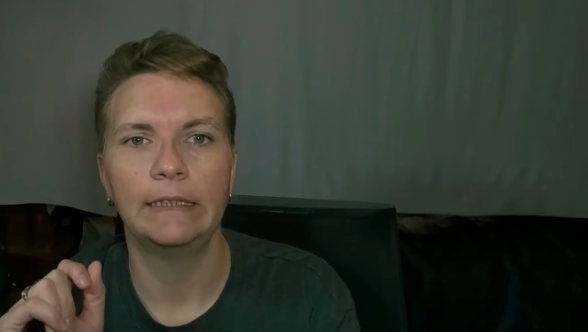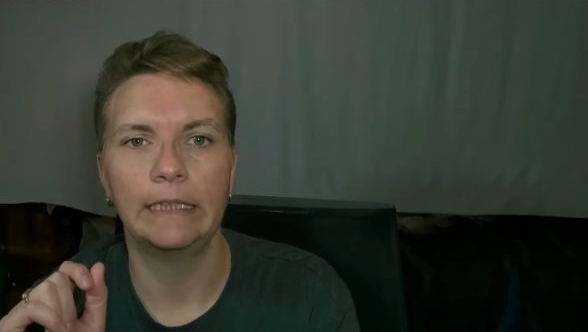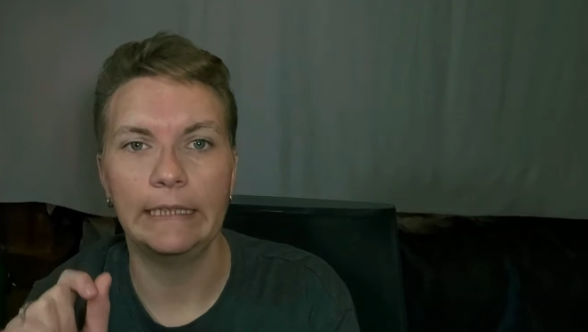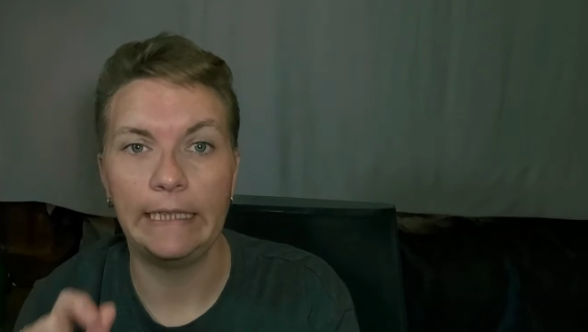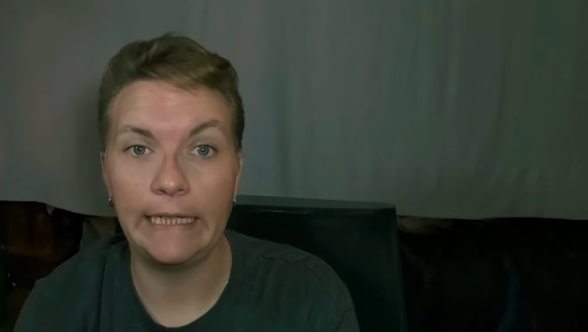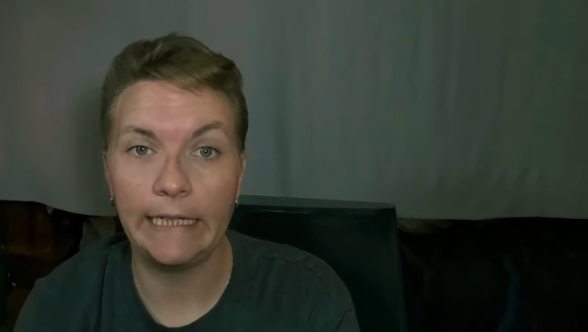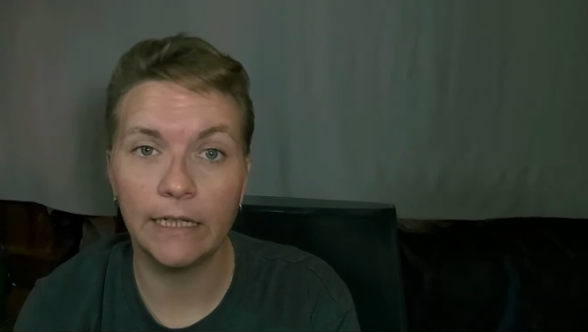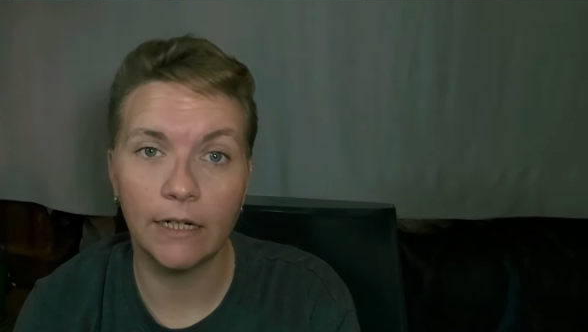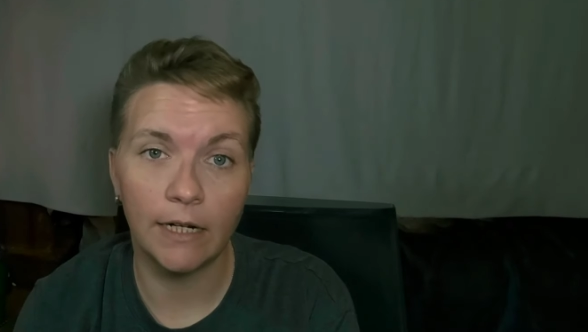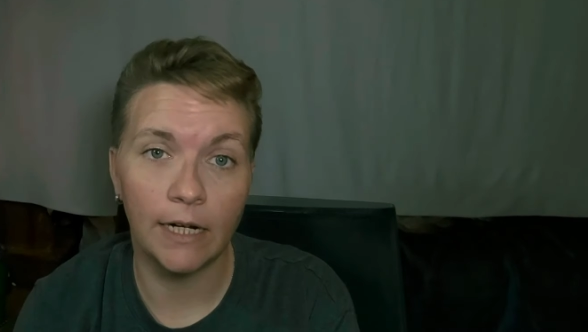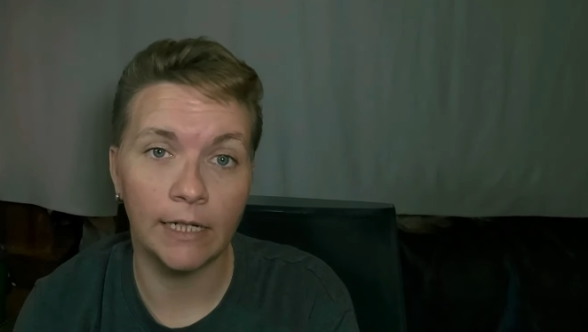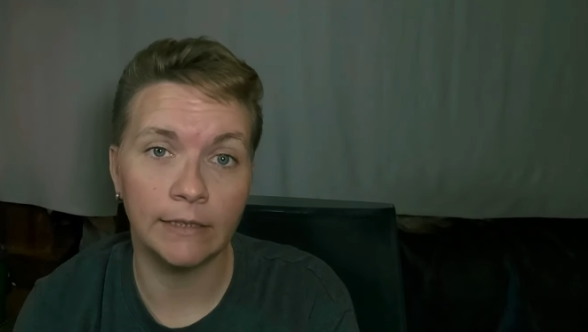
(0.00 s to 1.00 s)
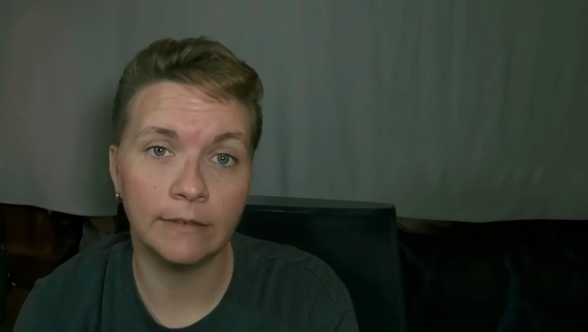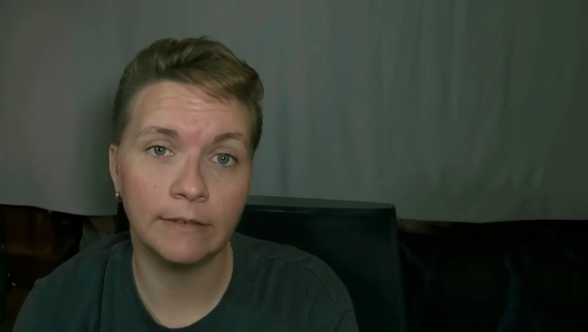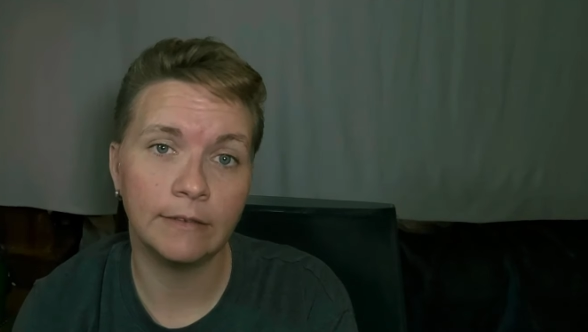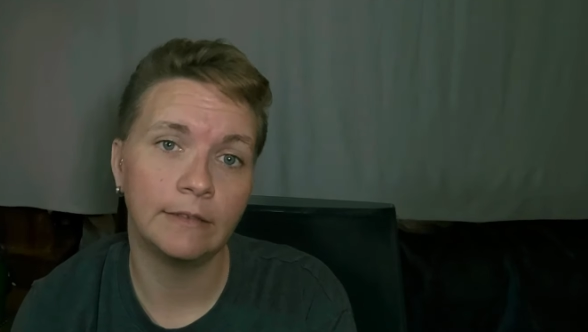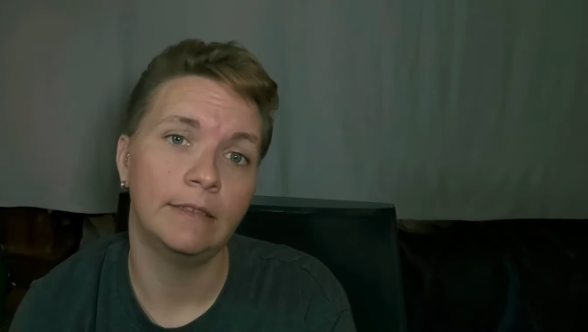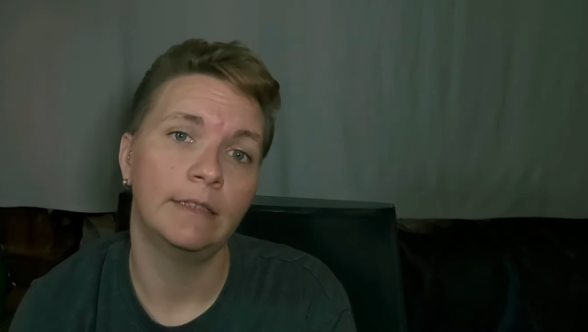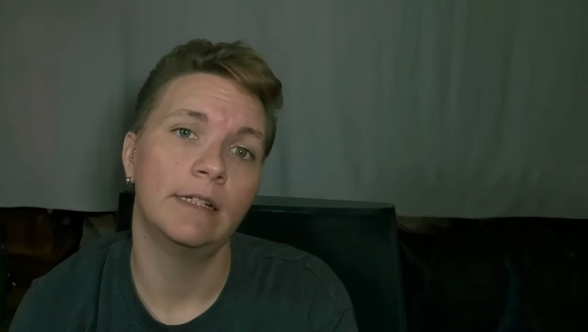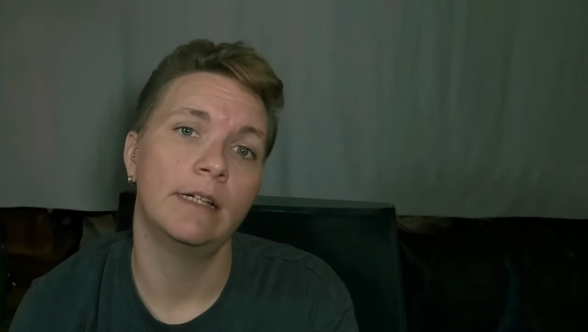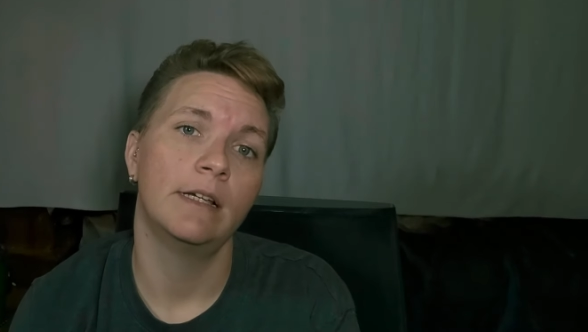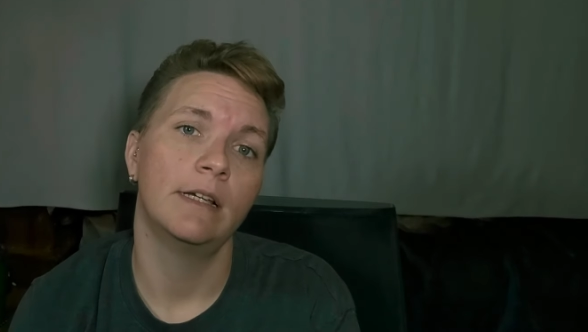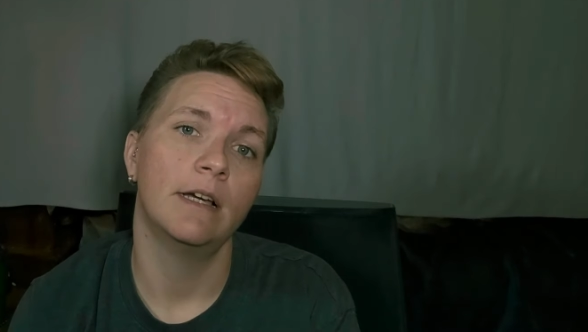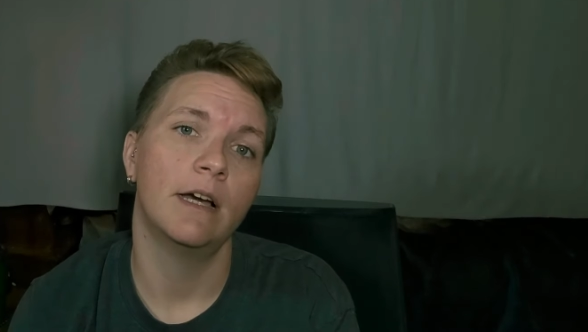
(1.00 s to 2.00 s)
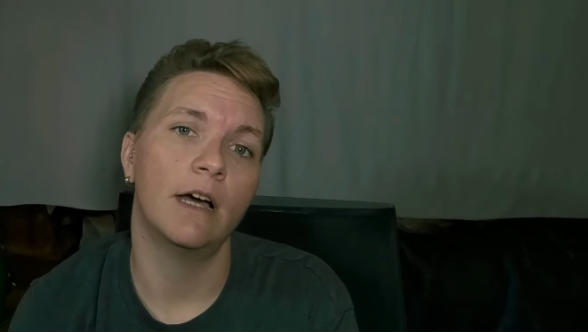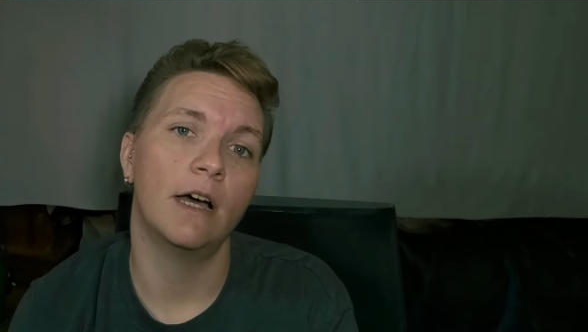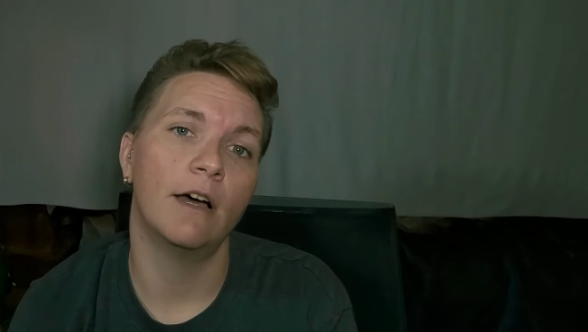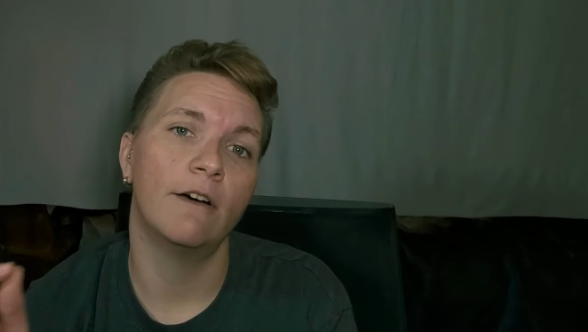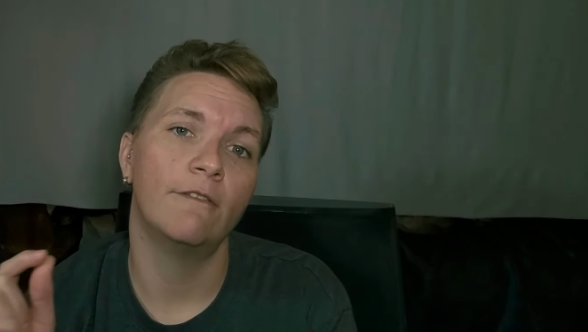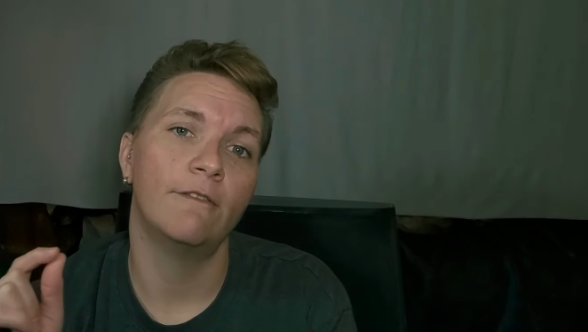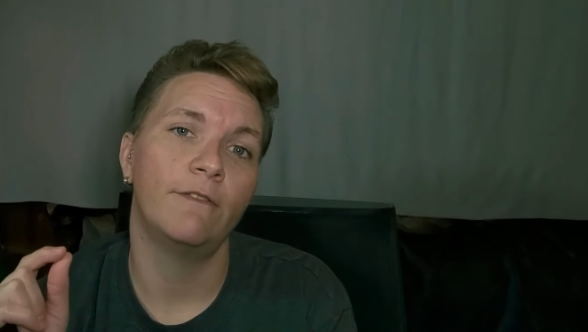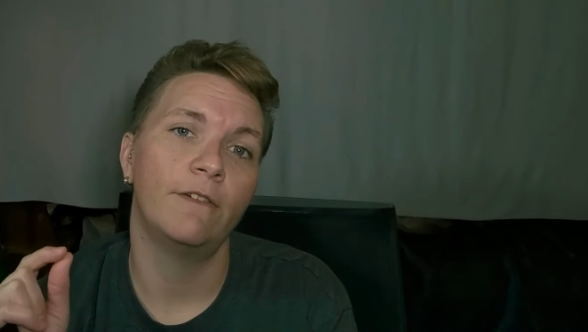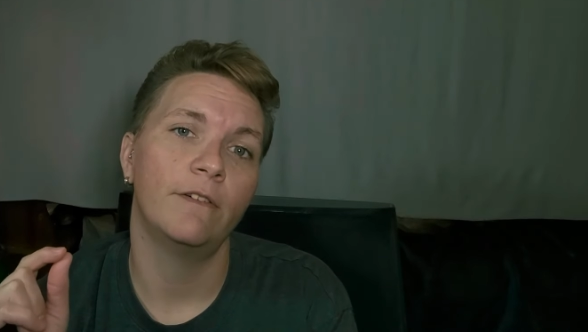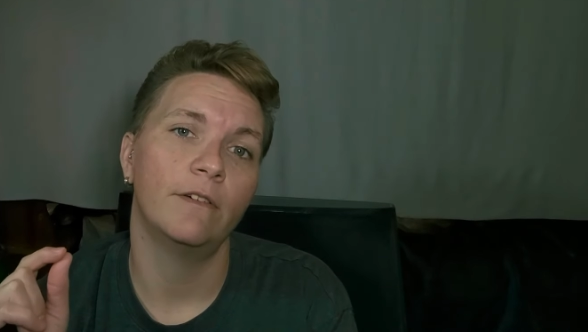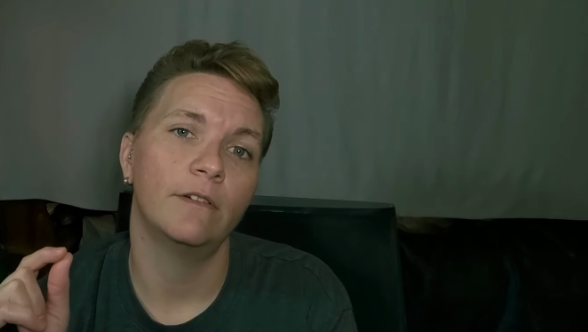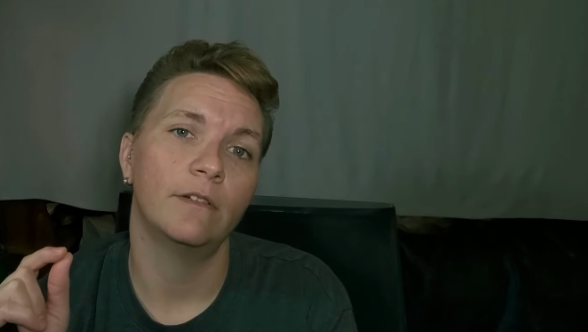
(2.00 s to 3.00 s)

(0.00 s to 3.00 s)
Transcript: the leading cause of